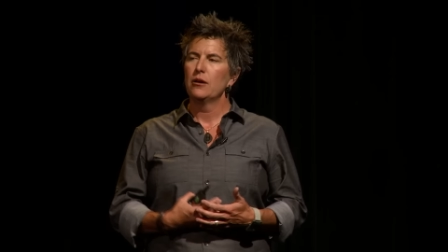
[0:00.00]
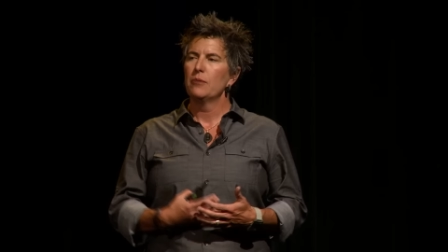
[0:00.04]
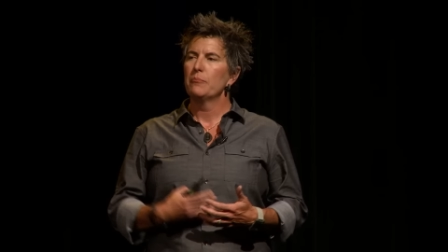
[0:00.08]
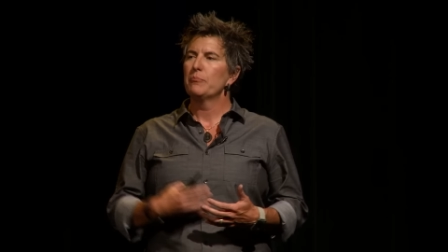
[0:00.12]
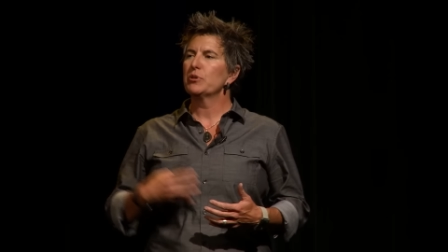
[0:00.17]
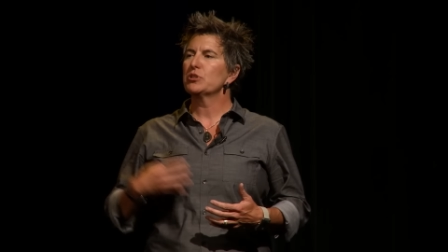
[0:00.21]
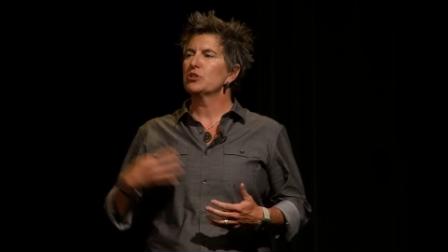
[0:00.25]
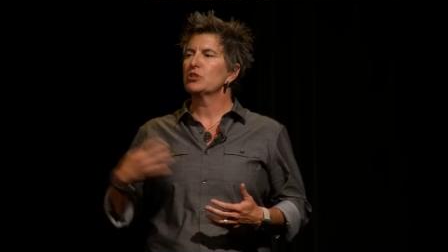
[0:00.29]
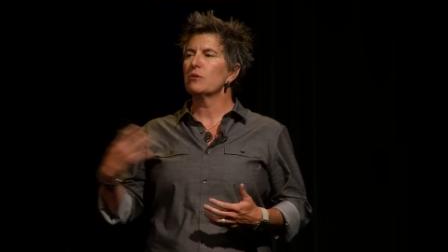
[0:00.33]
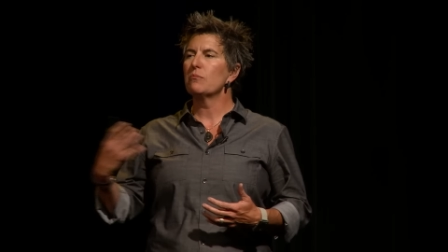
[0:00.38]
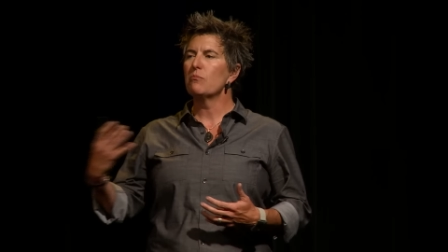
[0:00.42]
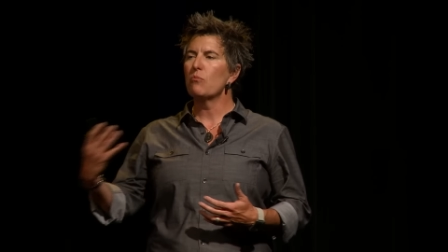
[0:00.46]

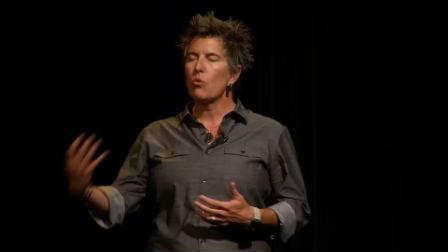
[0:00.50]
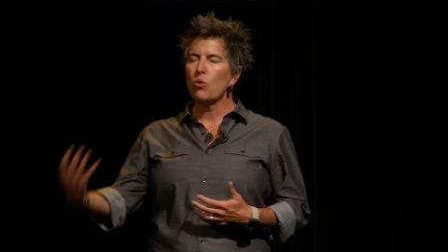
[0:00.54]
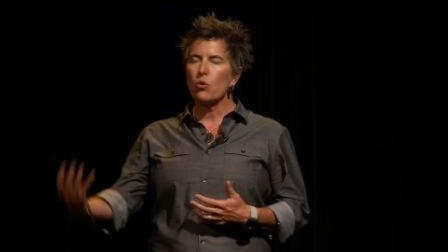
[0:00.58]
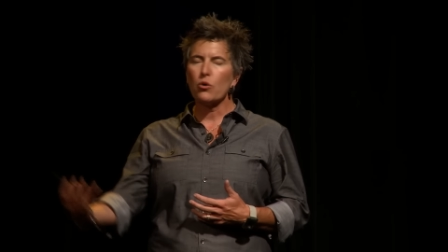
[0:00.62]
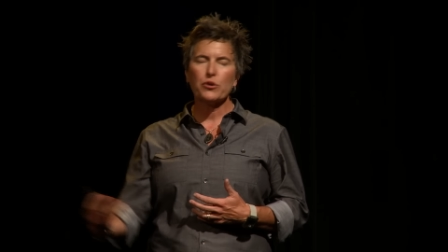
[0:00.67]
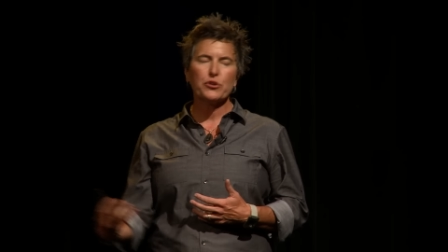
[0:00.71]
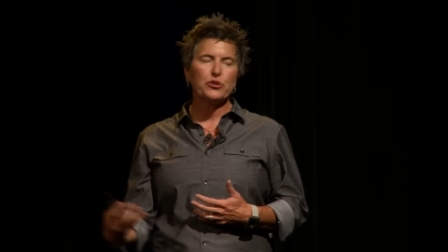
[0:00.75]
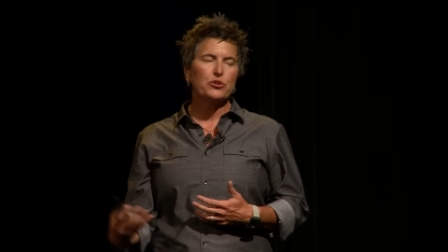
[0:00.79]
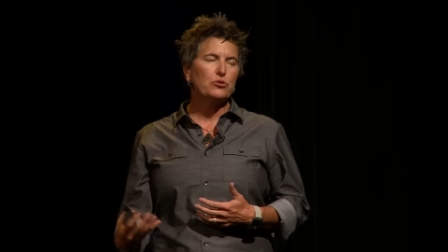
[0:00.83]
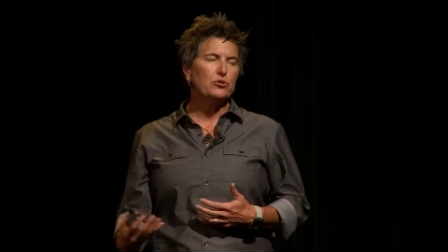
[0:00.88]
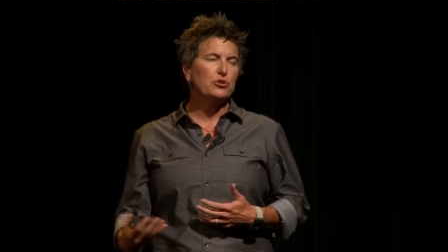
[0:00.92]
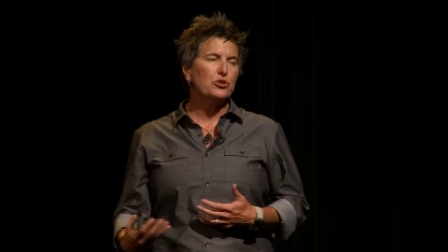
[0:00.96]
But the
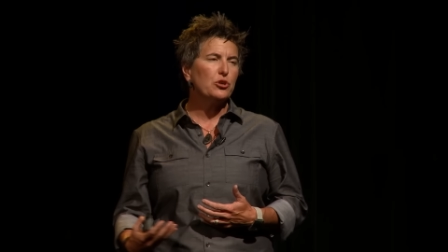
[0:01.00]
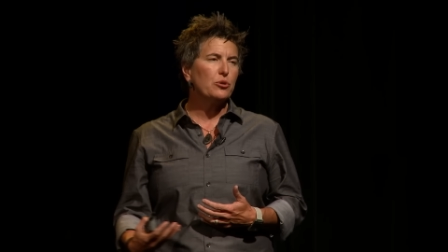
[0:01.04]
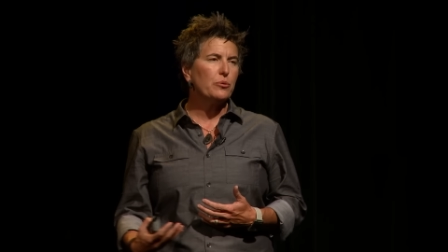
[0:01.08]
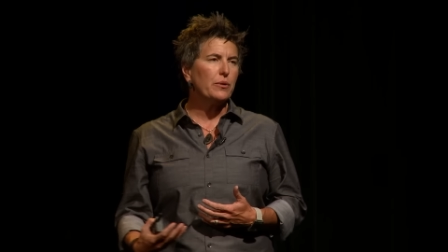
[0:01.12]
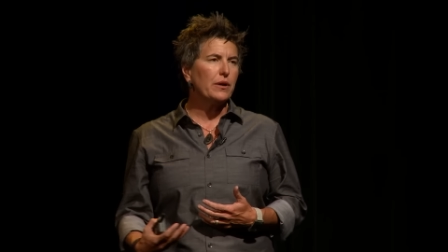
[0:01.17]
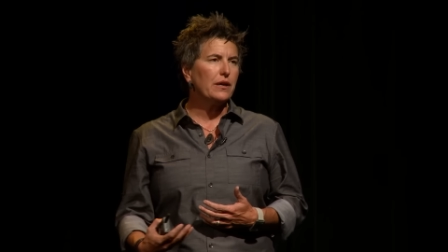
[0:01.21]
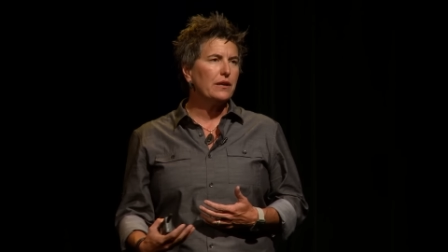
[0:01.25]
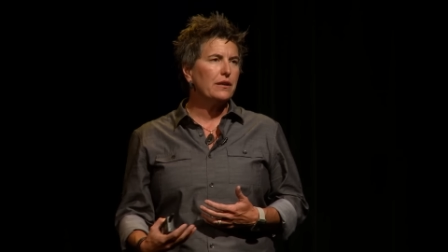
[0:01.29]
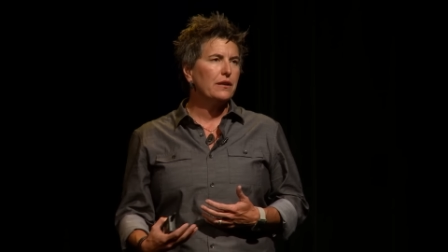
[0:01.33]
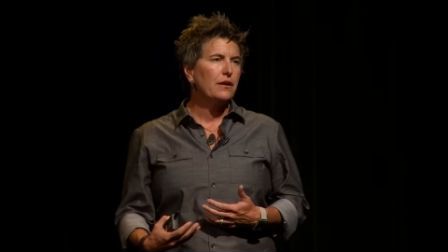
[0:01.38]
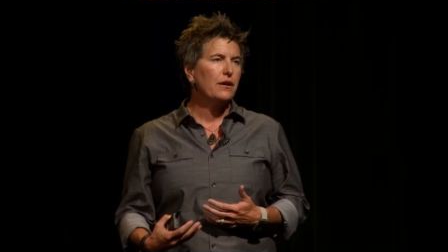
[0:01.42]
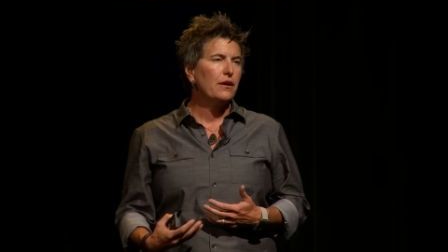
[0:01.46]
more you do
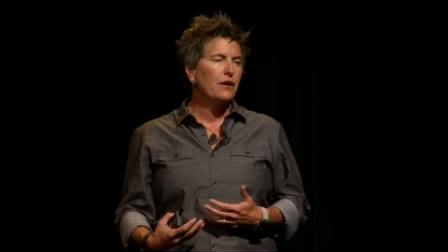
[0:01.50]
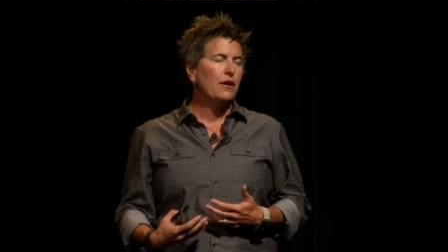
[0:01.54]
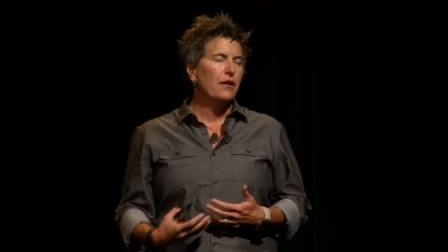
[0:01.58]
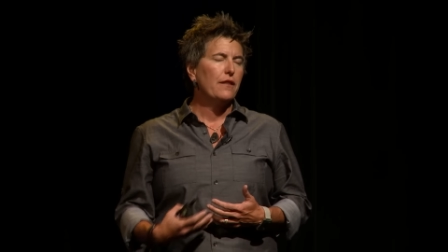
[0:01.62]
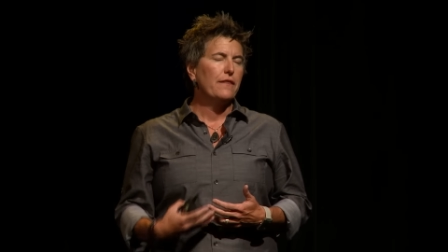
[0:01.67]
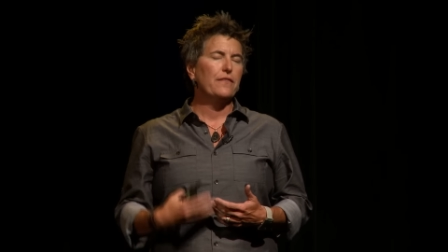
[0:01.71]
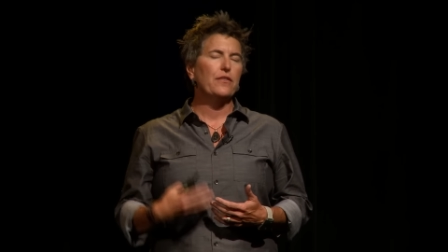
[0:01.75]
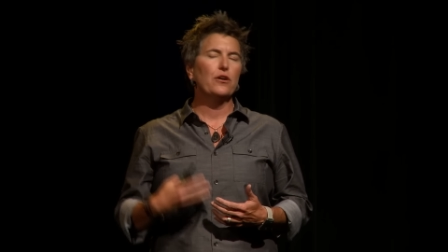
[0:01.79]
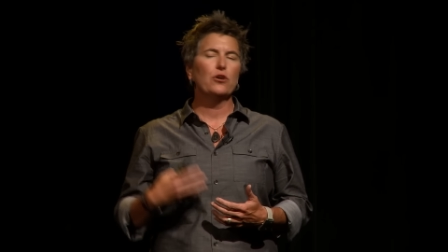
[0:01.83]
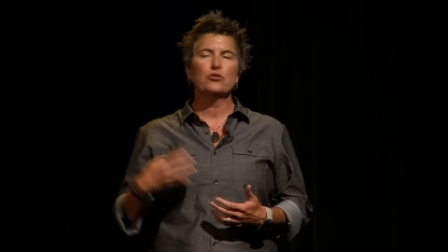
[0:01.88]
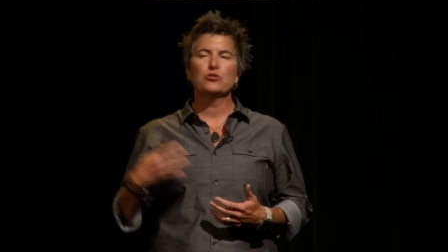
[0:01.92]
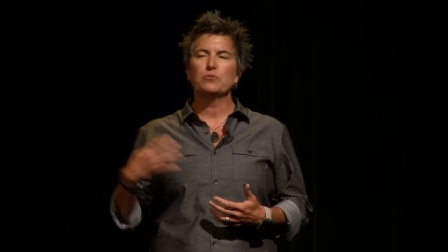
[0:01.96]
it,
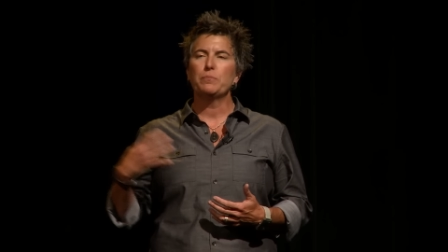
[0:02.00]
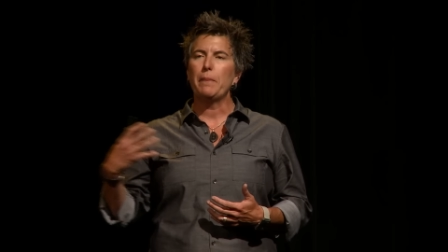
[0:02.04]
those